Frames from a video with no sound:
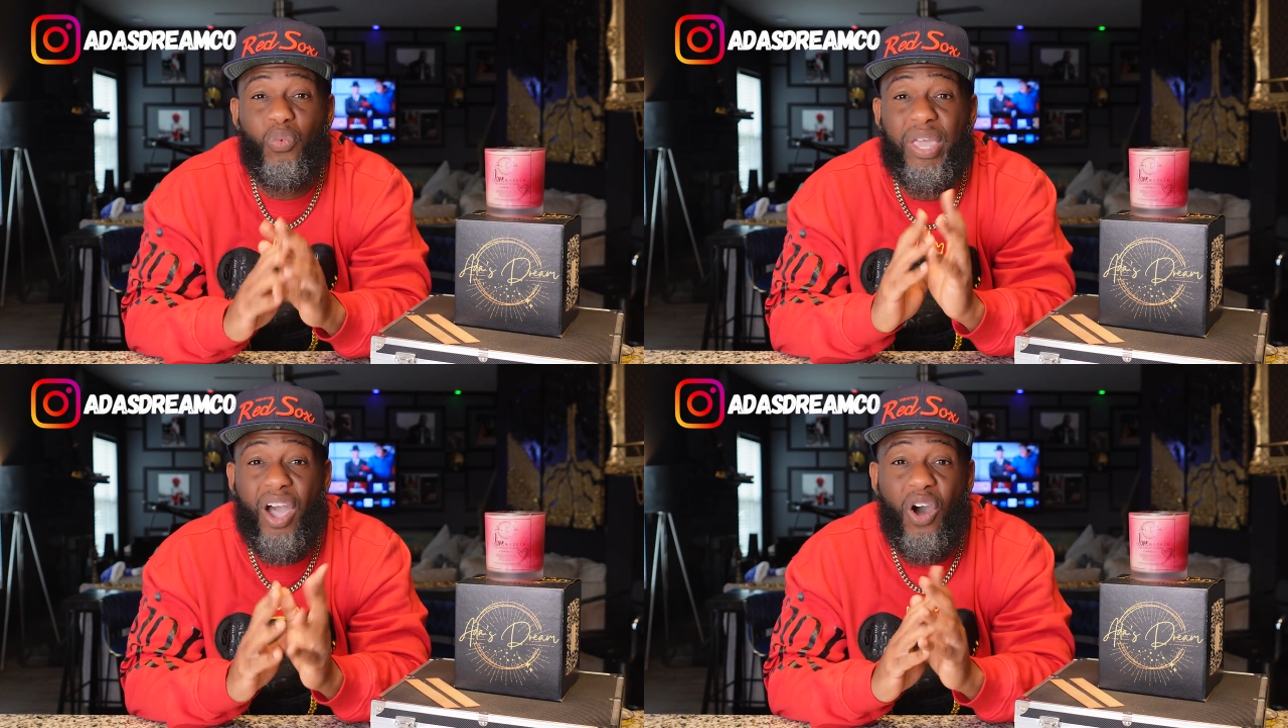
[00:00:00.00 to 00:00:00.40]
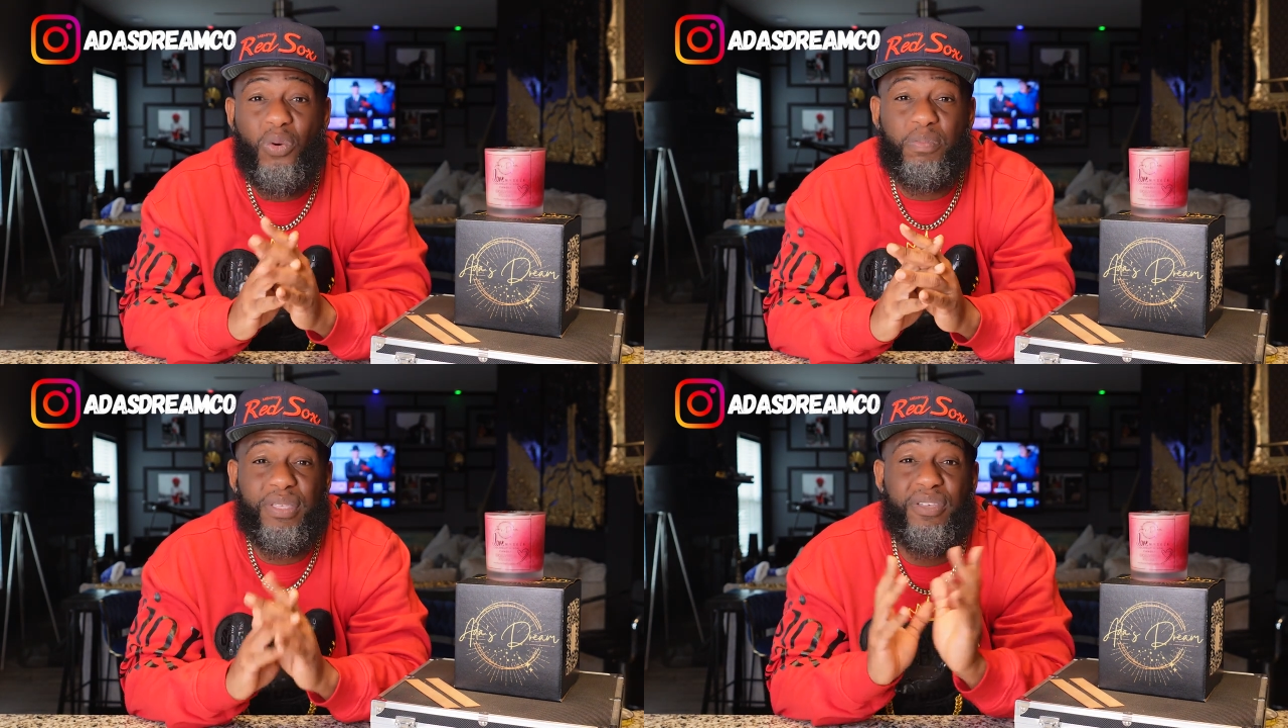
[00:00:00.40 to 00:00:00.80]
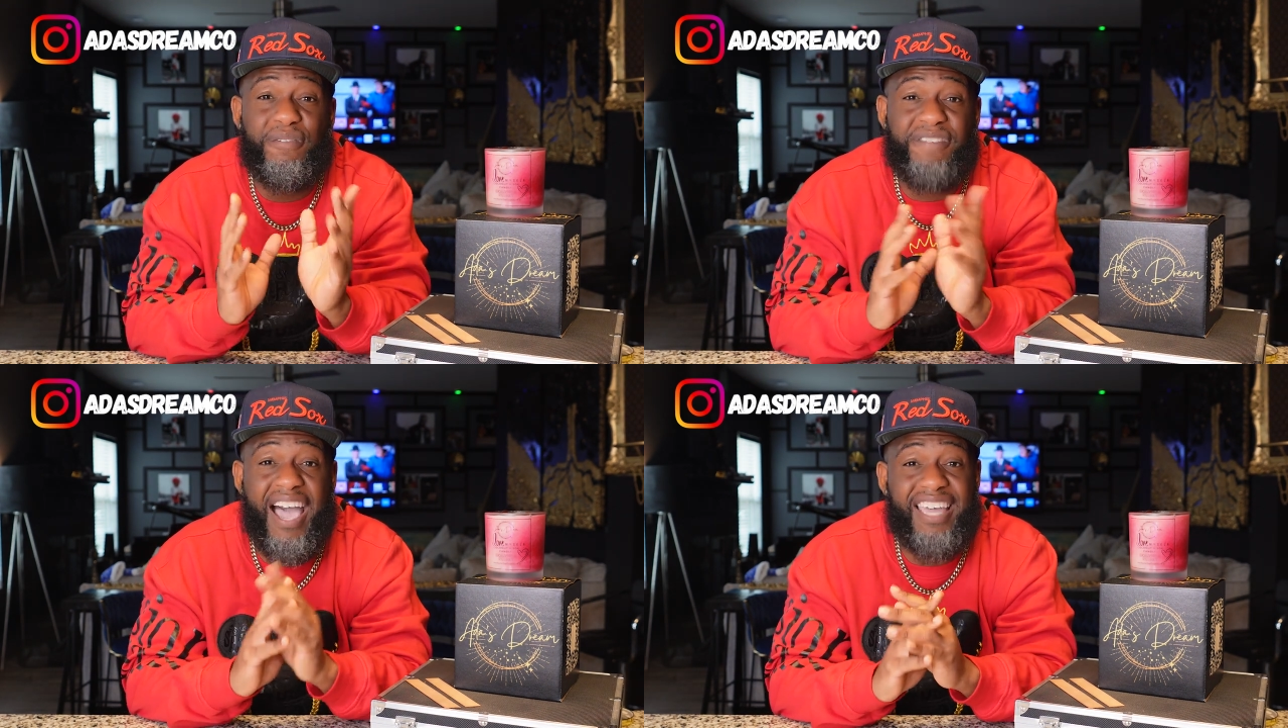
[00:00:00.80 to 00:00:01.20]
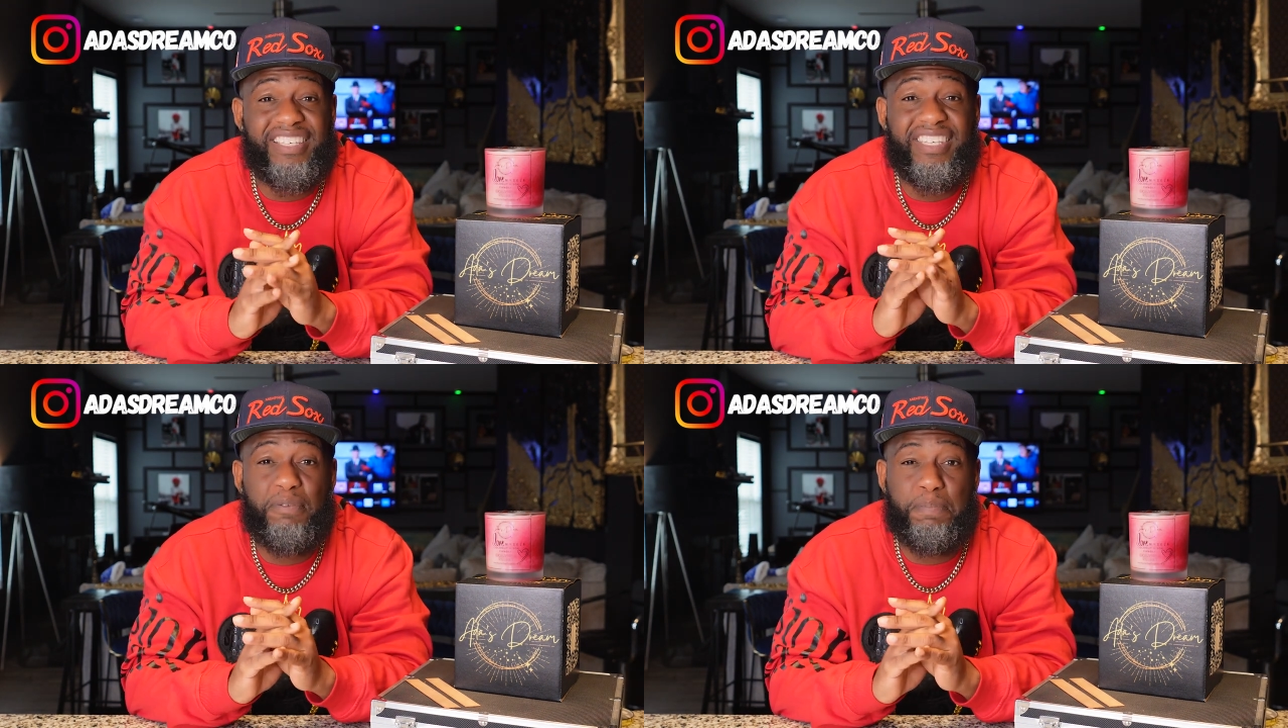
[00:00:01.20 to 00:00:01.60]
We hope you find
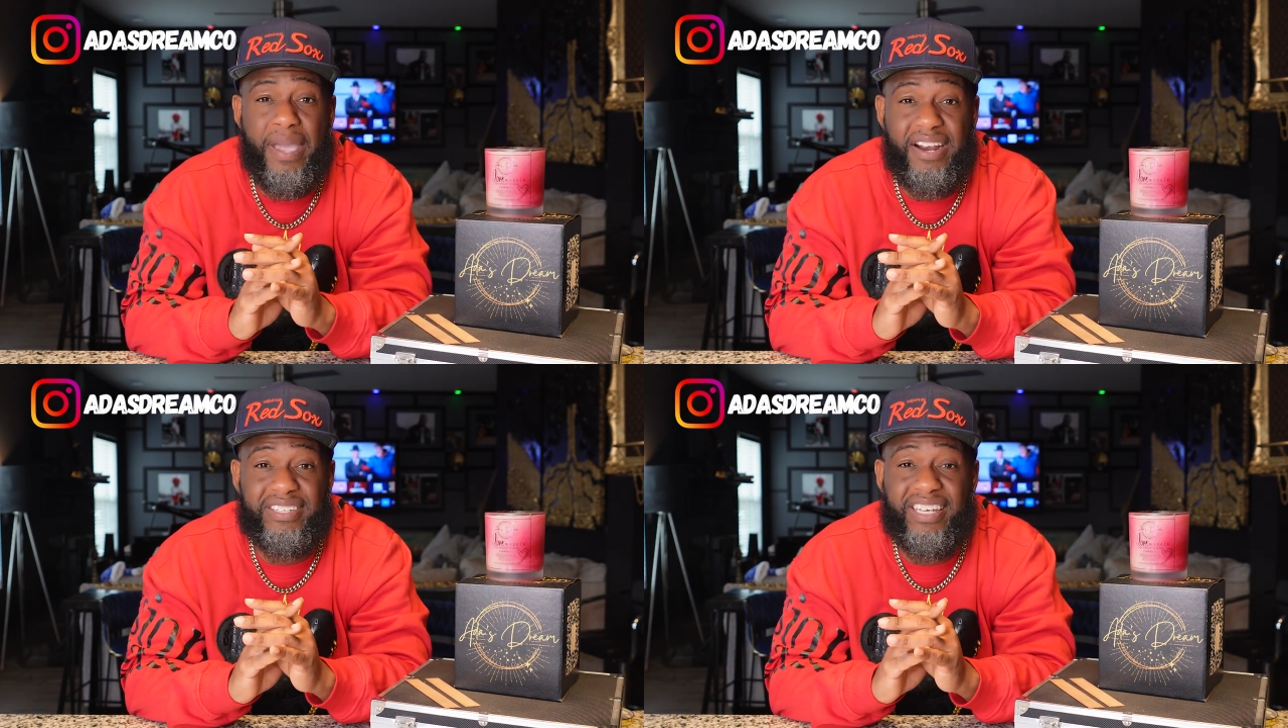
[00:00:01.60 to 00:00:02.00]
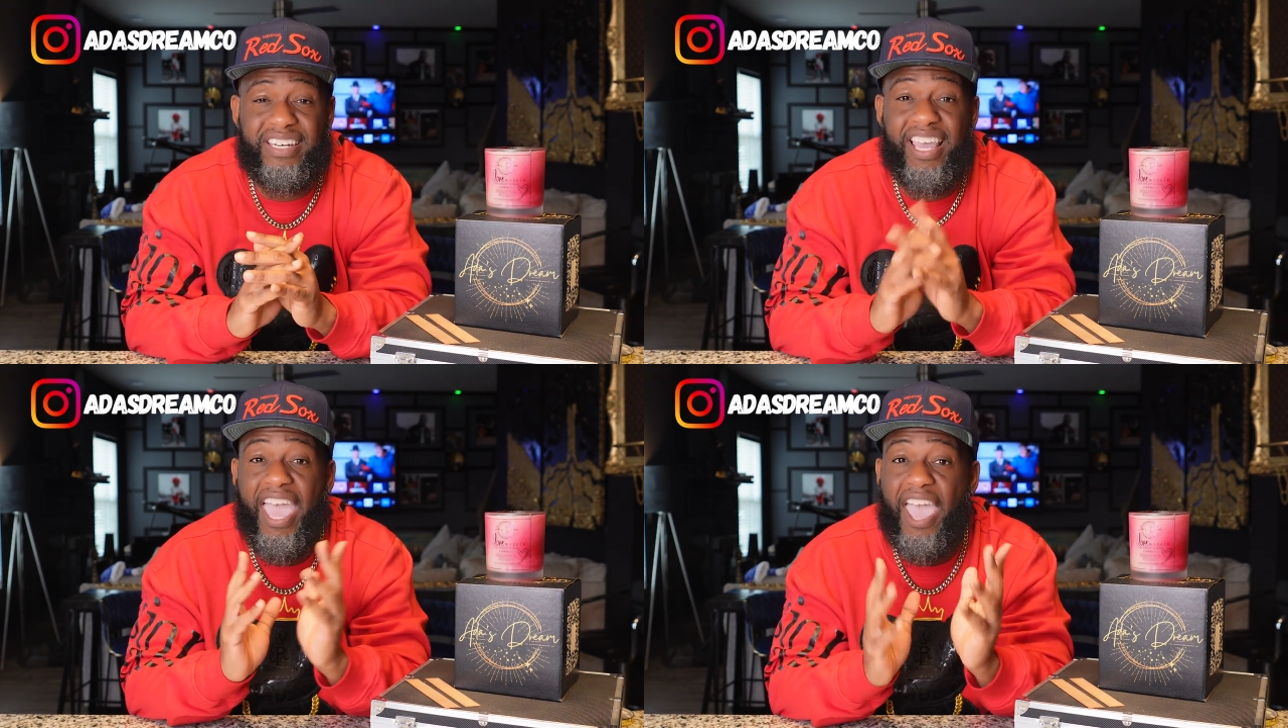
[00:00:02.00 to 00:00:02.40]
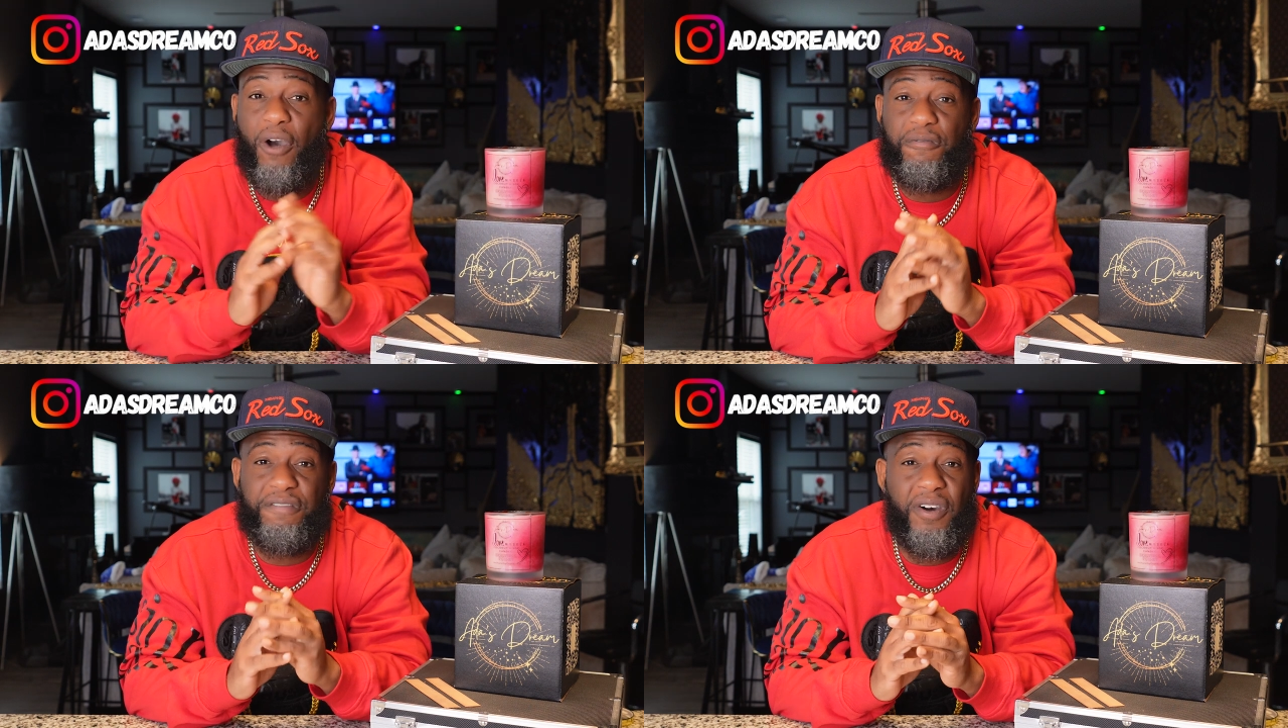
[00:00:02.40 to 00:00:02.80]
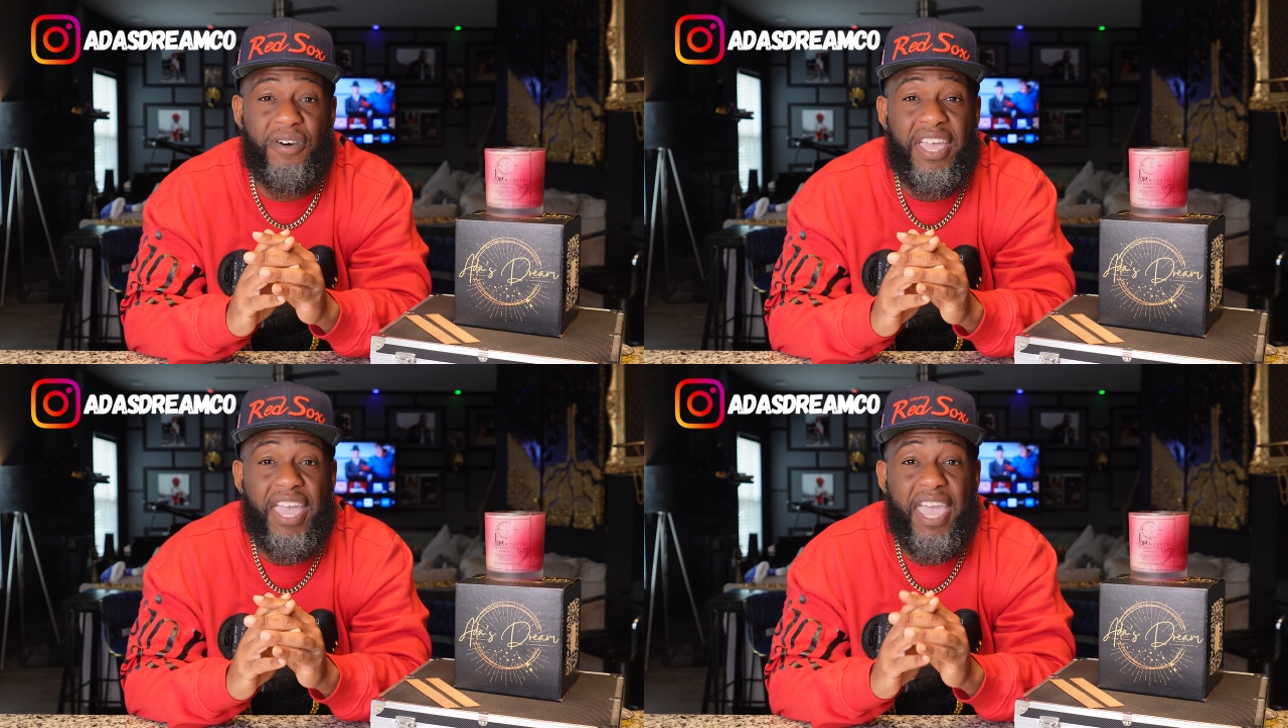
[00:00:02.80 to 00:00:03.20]
this comparison helpful